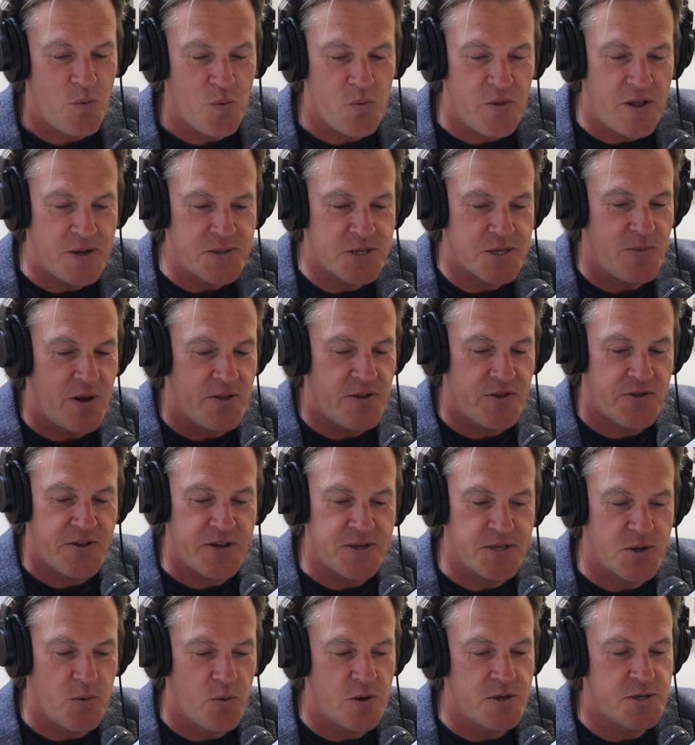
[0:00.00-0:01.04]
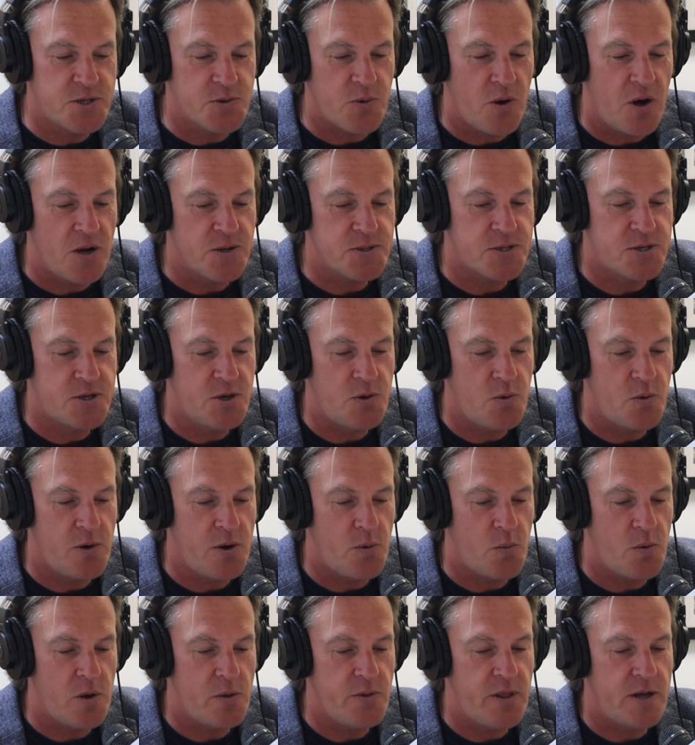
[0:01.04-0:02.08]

There's some other things I wanted to ask you.